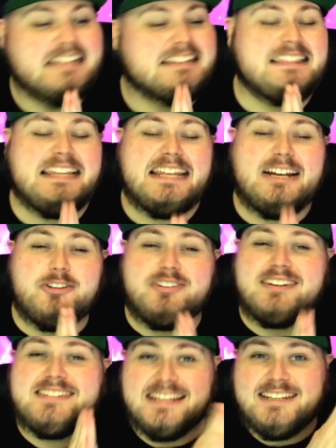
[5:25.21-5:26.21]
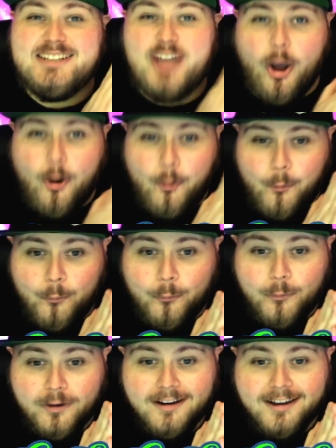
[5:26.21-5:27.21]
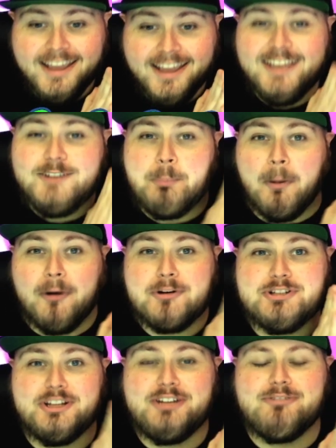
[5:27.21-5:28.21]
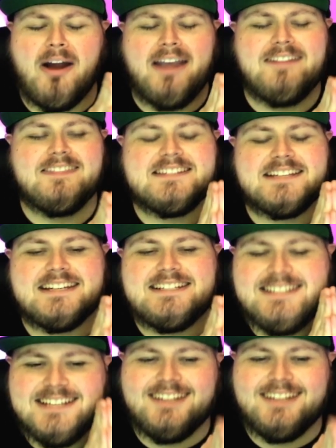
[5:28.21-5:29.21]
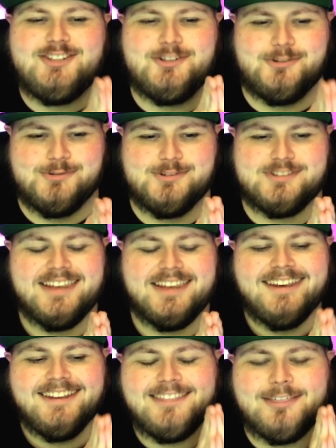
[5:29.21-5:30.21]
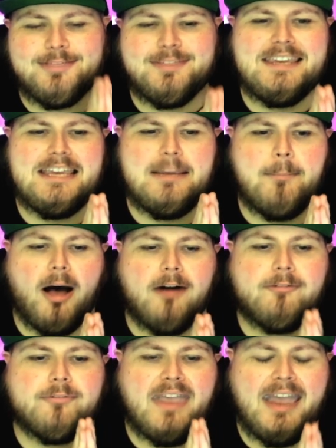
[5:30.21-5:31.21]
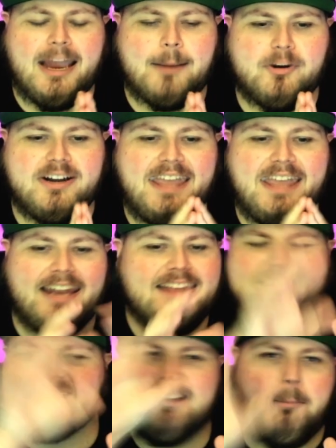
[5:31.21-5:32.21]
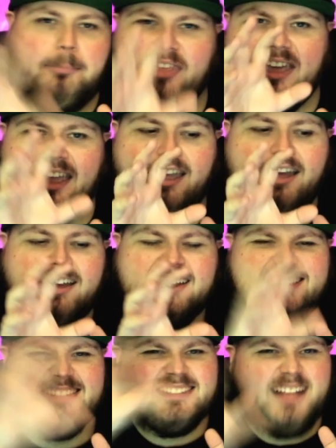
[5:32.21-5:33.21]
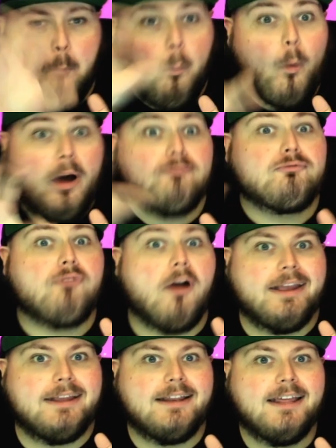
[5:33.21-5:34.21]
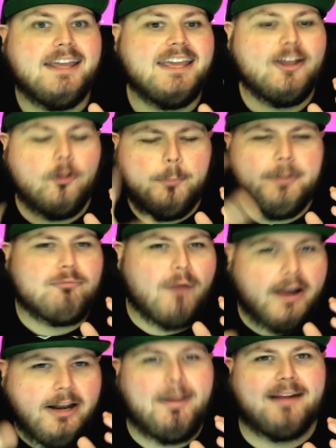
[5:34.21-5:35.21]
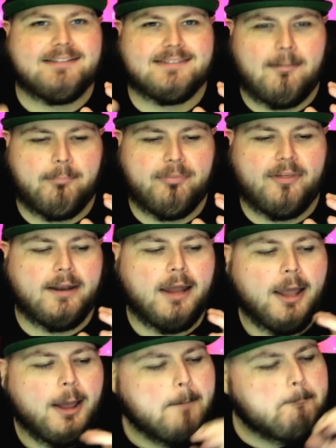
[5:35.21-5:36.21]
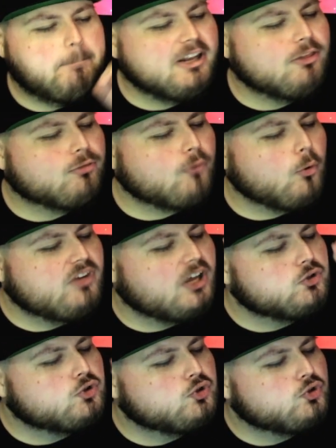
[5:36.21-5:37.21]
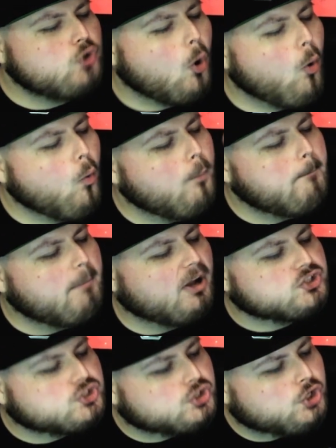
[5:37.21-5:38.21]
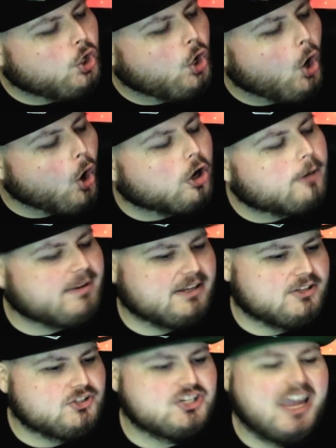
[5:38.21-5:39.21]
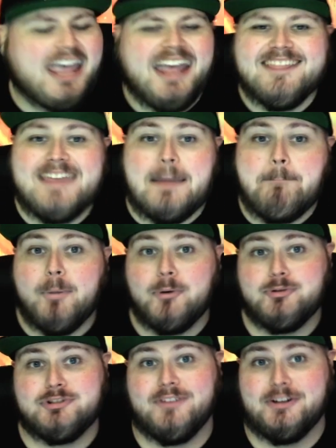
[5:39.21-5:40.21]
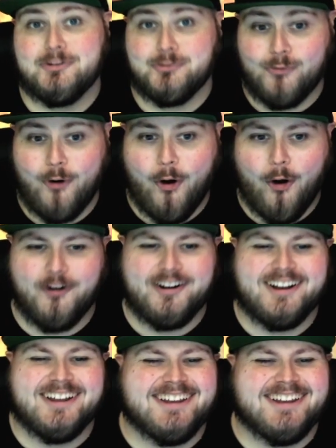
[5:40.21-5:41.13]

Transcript: Little does he know he's partially right. This continues the theme of Cameron getting something somewhat right. He'll be right about something, but he throws out so much garbage that most of it is wrong.